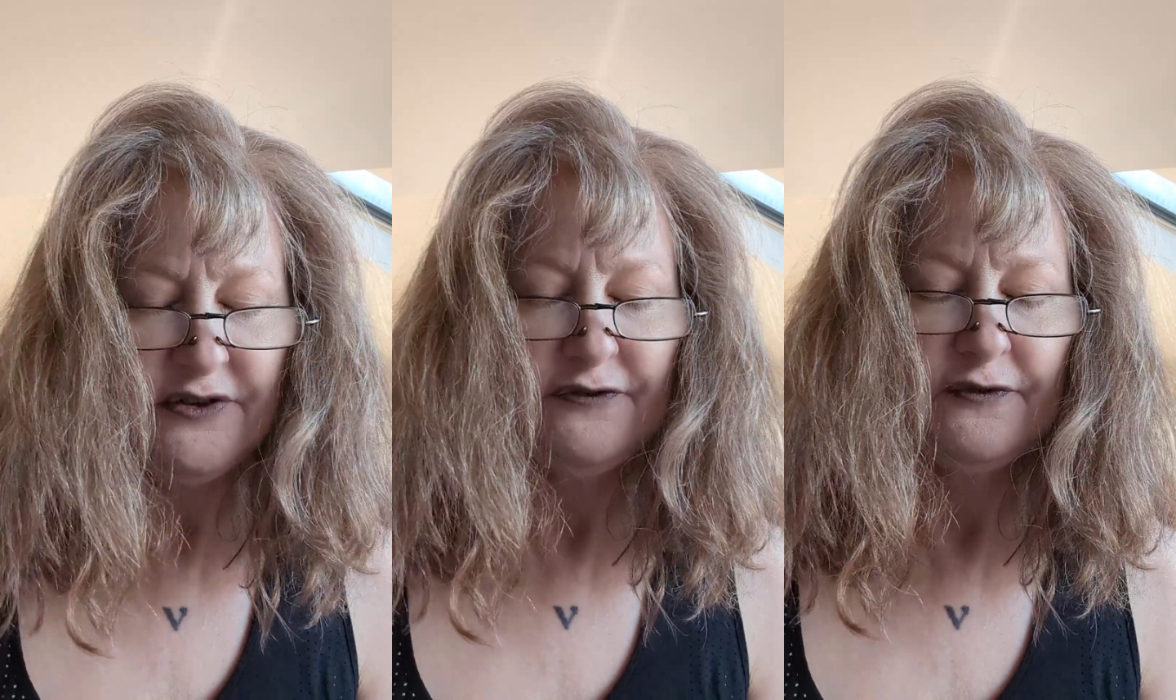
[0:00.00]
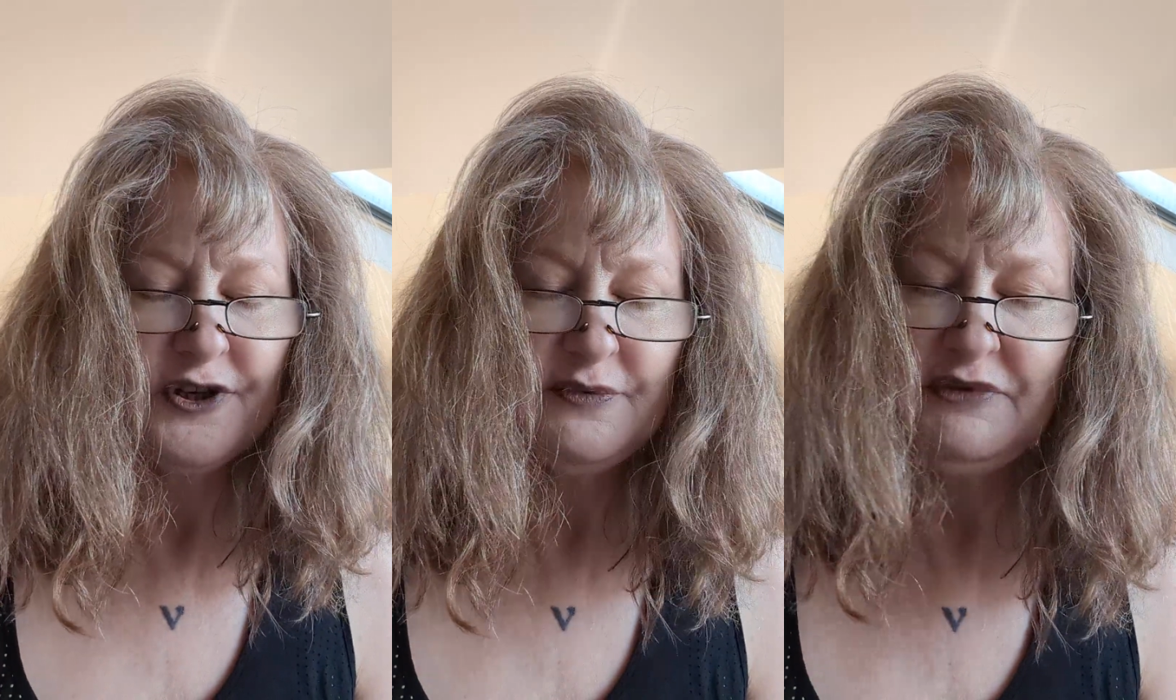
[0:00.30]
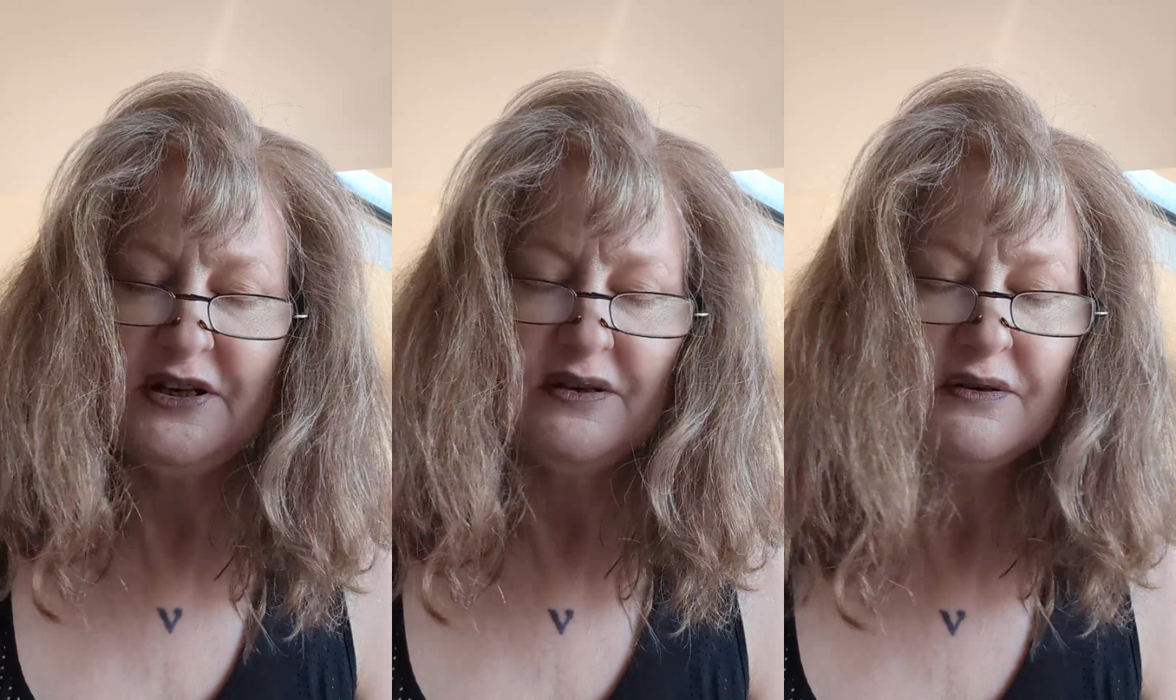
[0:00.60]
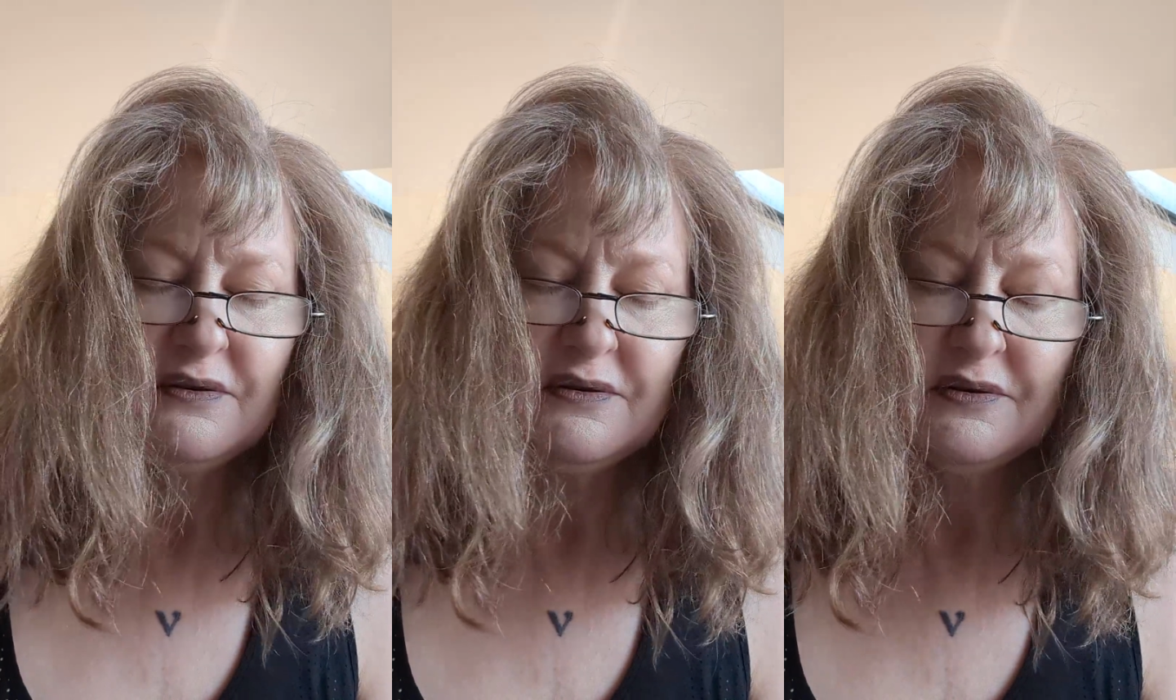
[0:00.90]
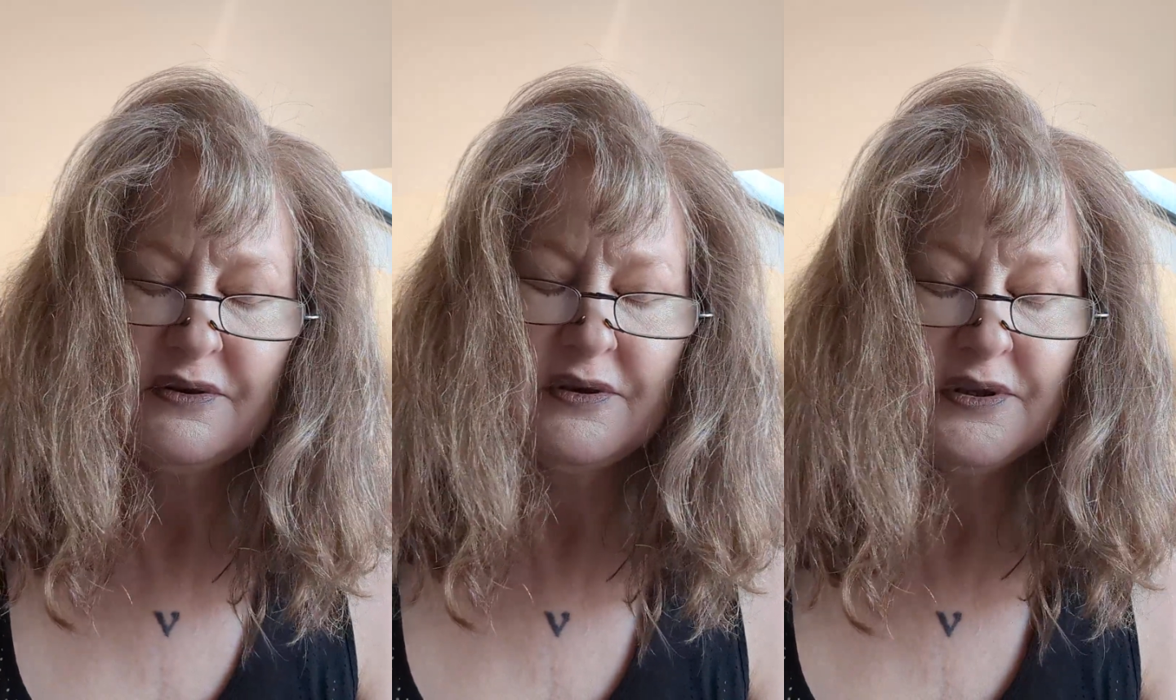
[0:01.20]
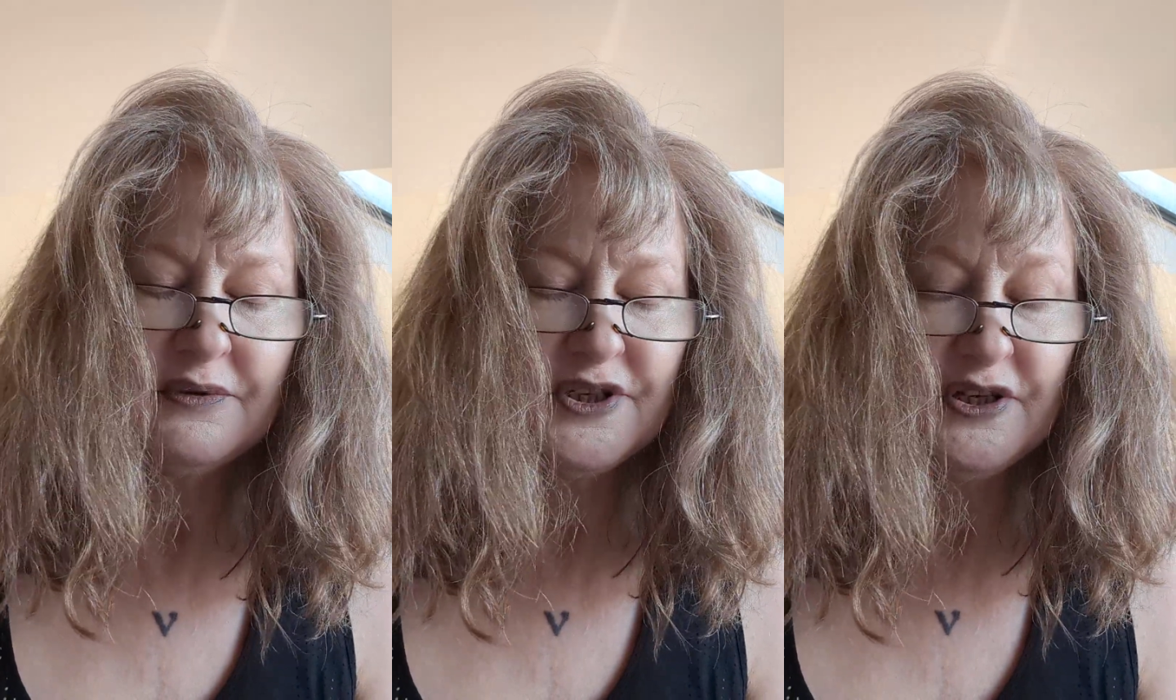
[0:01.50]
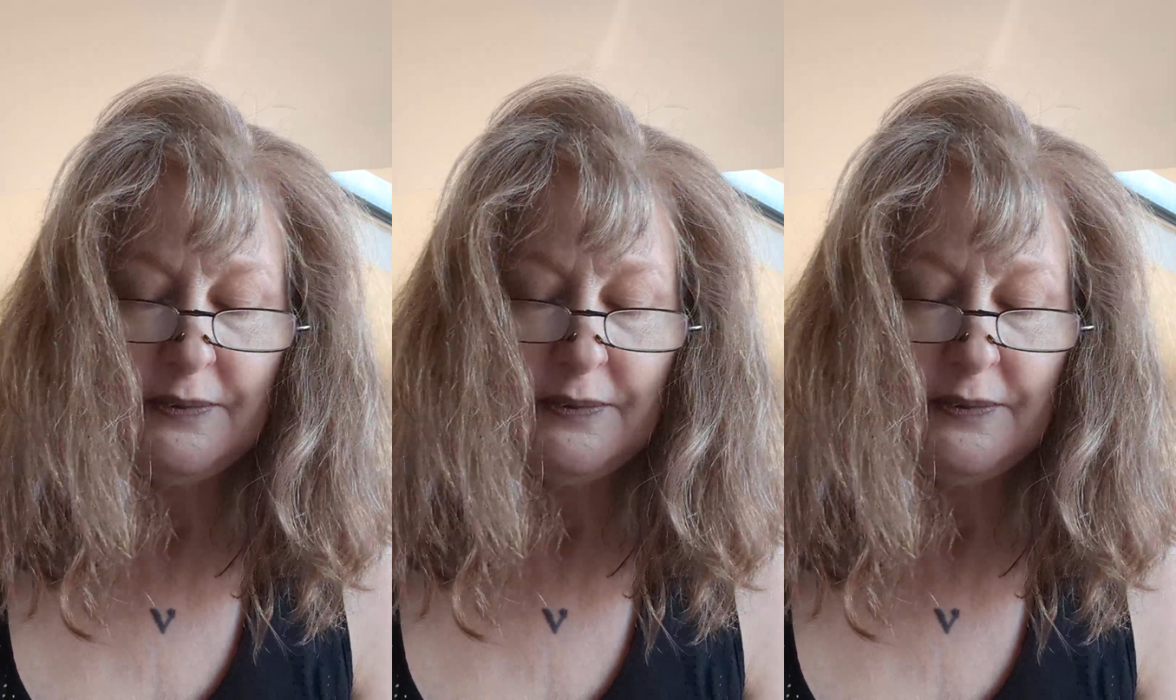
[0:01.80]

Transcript: To force me to lose